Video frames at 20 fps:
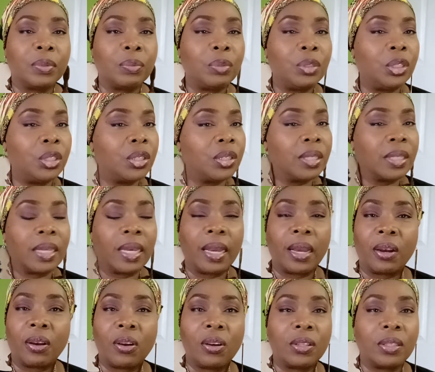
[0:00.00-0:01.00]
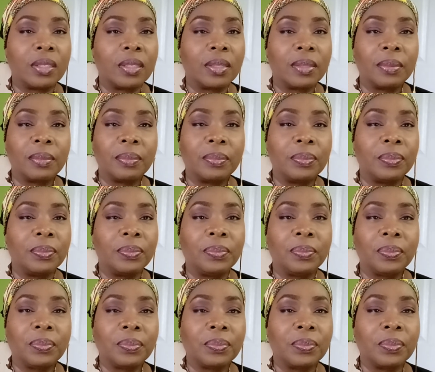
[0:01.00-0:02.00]
We just cannot.
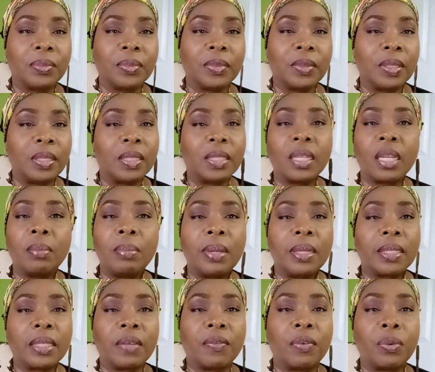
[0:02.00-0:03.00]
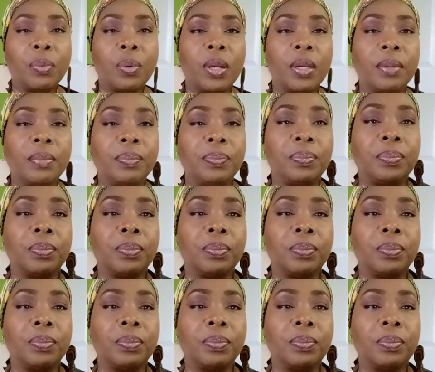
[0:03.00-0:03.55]
Stay blessed, everyone.